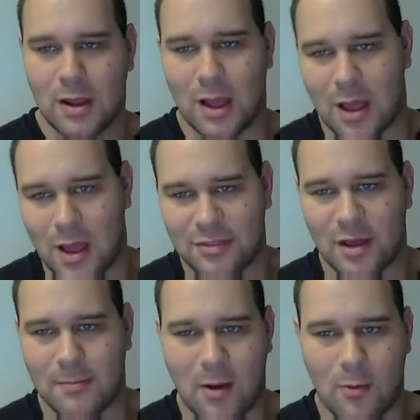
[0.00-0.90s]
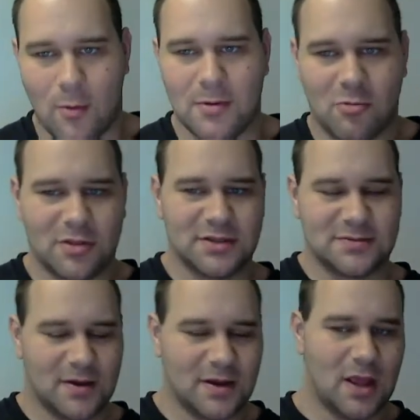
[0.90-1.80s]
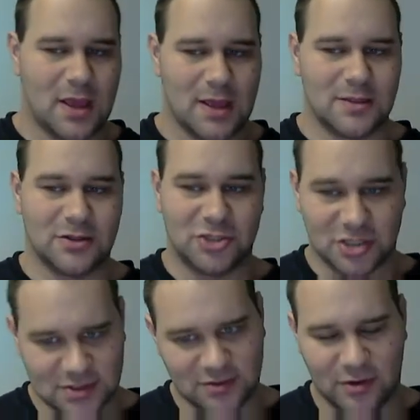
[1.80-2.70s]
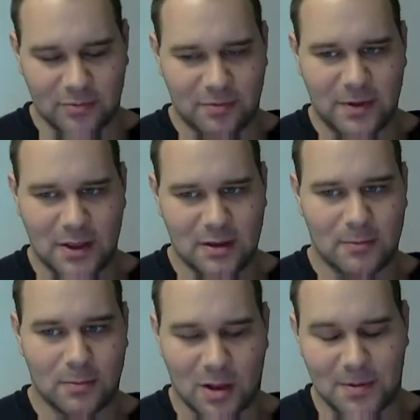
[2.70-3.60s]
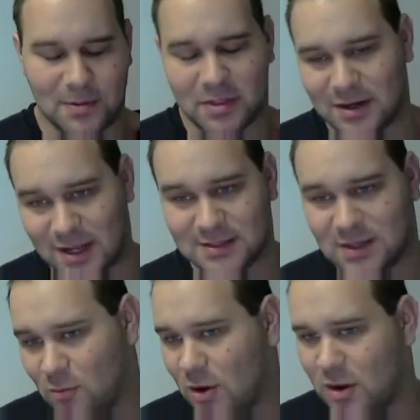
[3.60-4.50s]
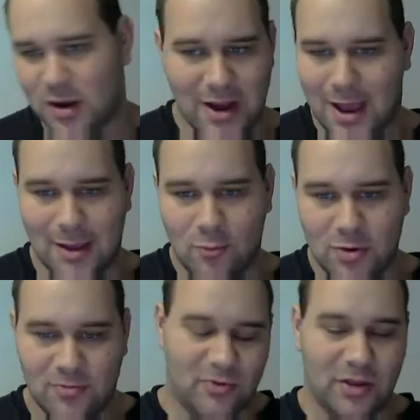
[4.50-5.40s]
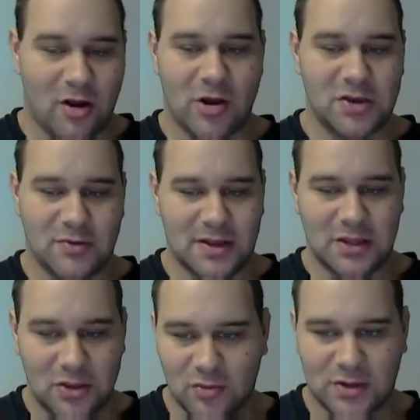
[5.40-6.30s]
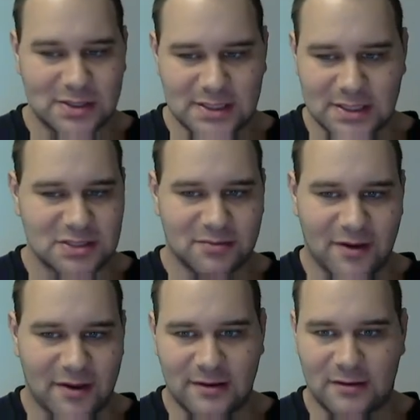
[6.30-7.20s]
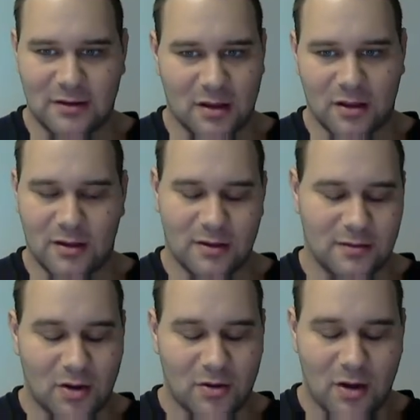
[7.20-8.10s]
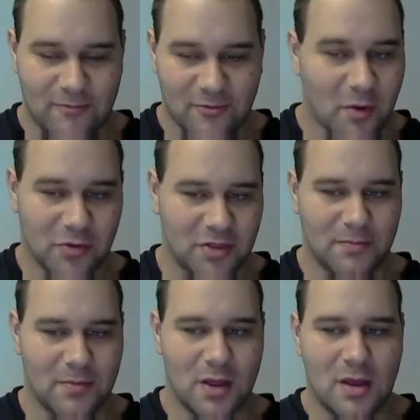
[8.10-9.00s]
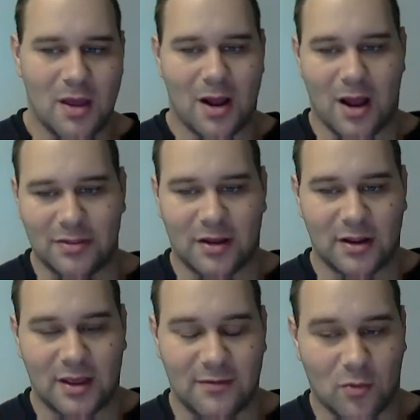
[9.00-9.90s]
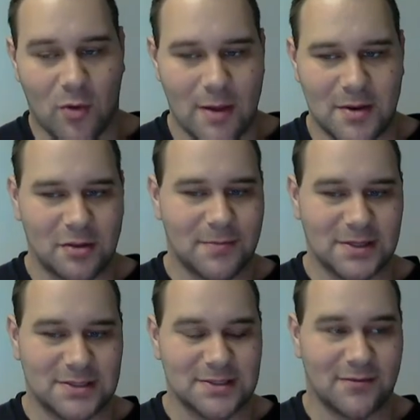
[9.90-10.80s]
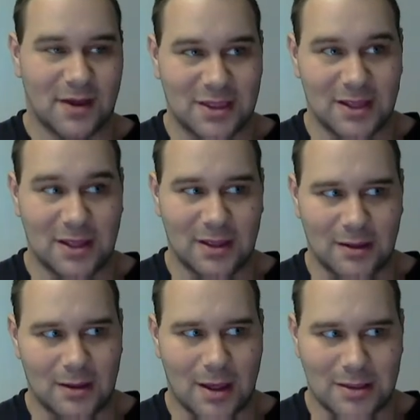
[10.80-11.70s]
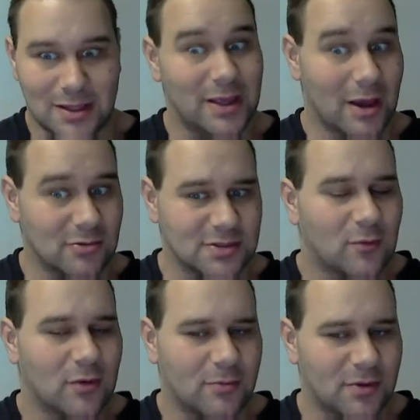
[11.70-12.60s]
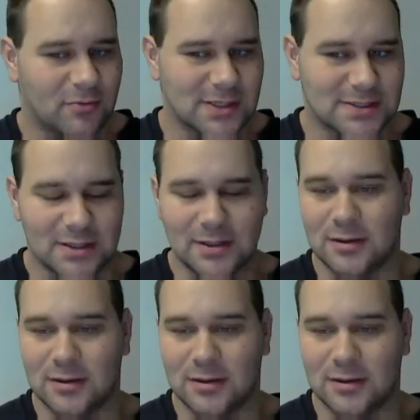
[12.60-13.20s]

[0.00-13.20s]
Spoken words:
I thought Matt Wyman won this fight, and the judges agree with me. A lot of people thought Danzig won, and I wouldn't really argue it. You could see this fight for both of them. I thought I gave it to Wyman on the basis of I think he outscored him with wrestling.